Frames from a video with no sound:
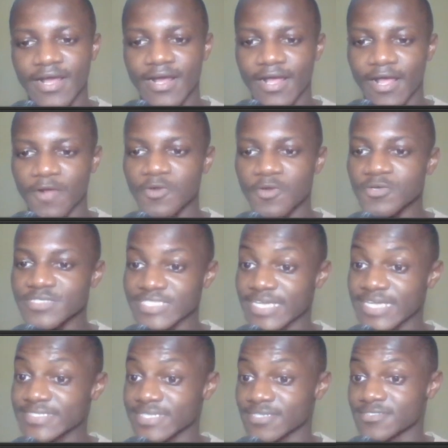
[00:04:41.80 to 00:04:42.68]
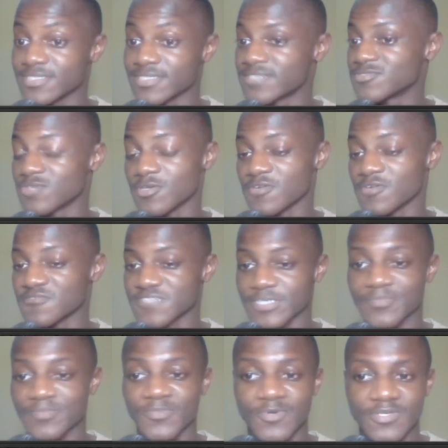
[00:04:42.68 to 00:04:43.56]
I always get a ton of
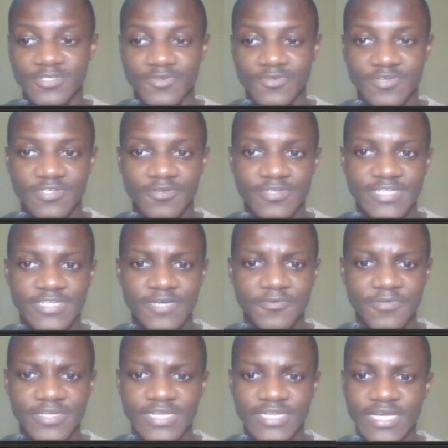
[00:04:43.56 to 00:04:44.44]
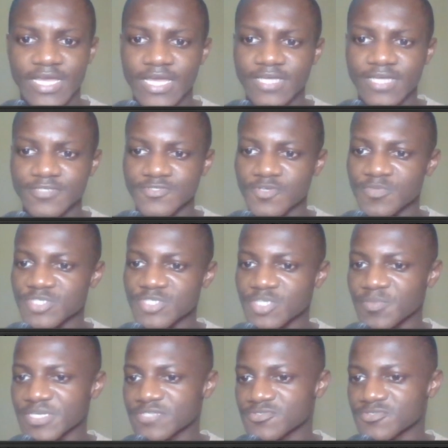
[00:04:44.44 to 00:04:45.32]
tempo on that queen. So
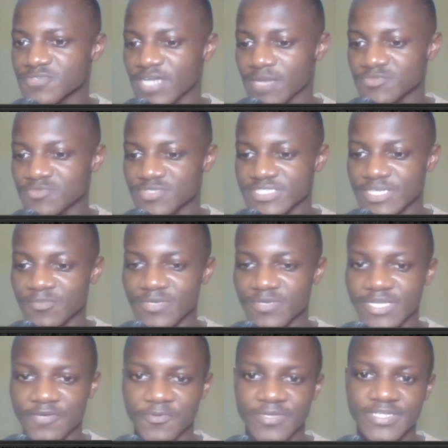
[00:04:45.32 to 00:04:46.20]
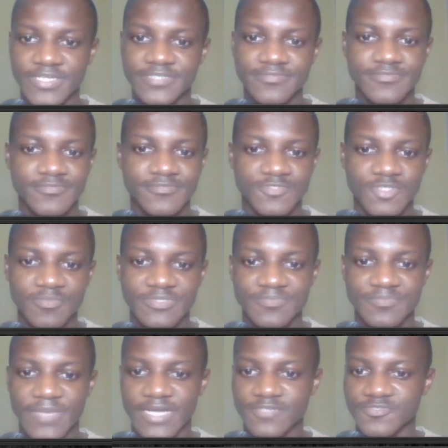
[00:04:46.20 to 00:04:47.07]
bishop e2 comes with tempo. The queen
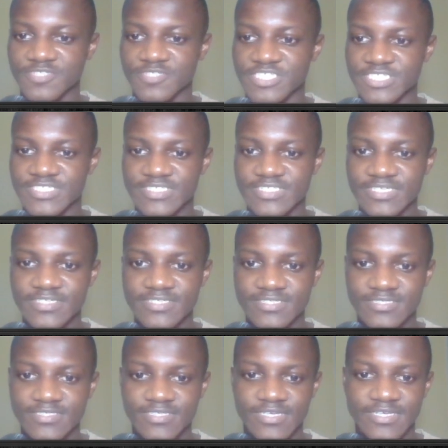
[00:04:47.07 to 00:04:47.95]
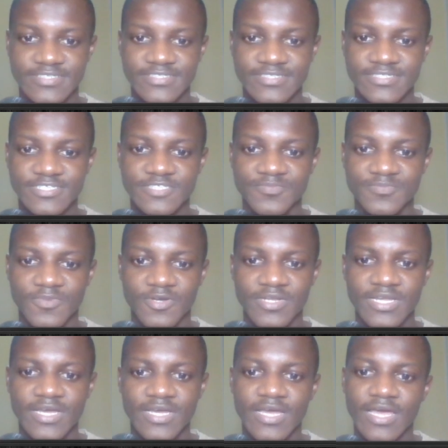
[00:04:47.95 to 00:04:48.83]
drops back to g6, hits this
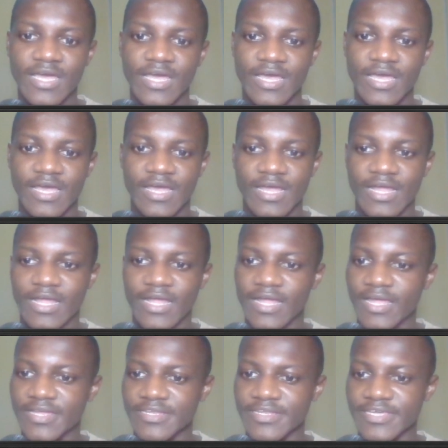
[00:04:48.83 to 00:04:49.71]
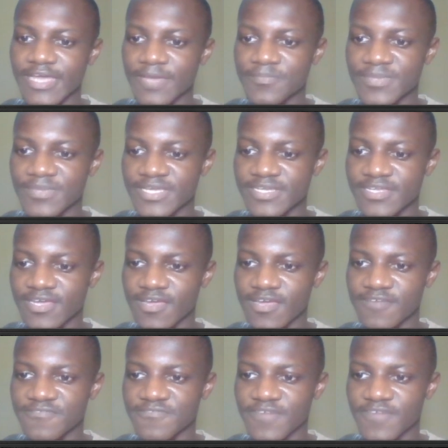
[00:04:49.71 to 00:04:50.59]
pawn. And here I played
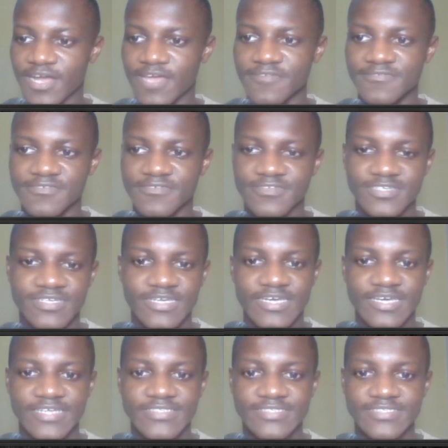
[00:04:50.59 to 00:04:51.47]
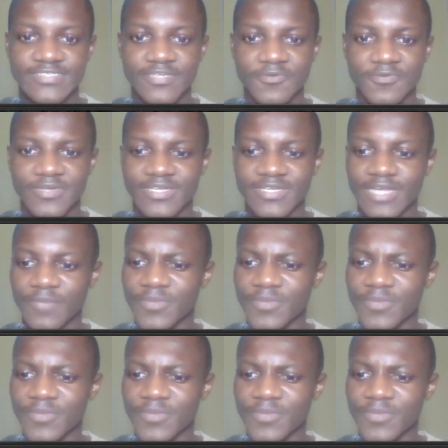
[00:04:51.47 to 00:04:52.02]
f5, hitting the queen.